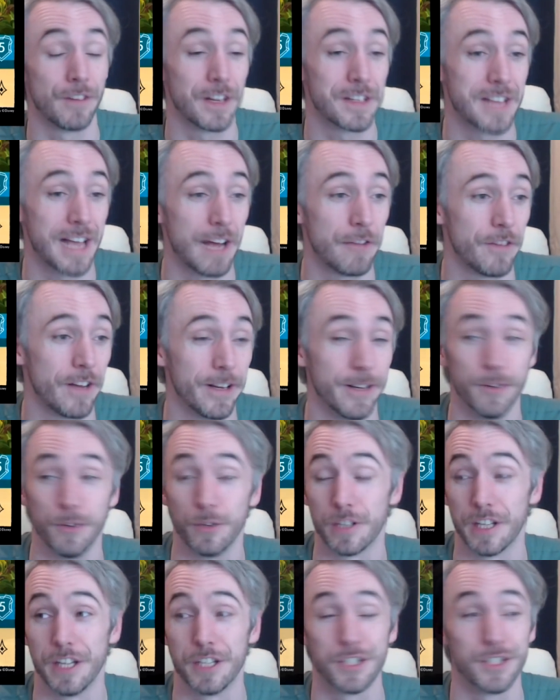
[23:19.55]
Sapphire
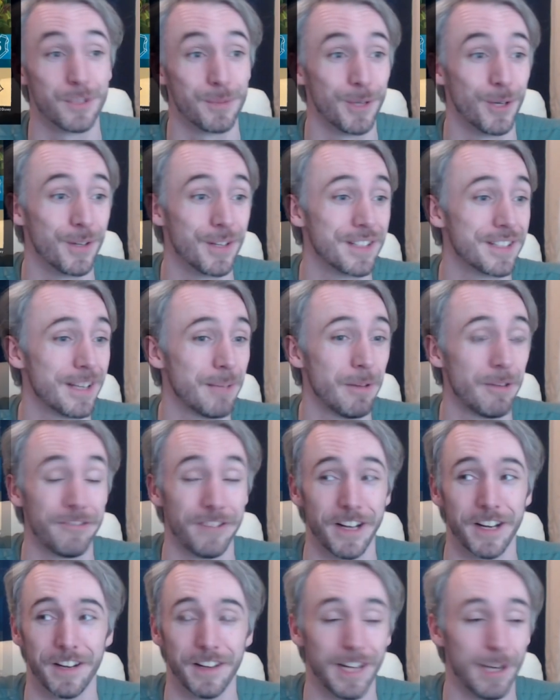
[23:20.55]
location, to be honest. I'm a
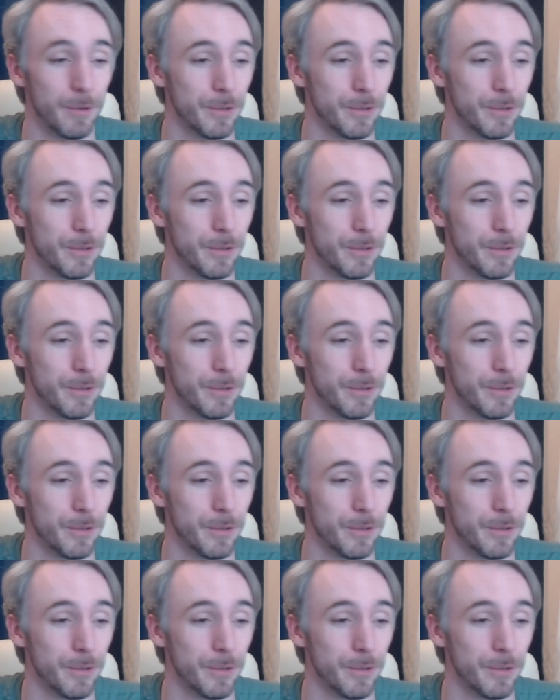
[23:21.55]
fan of that one.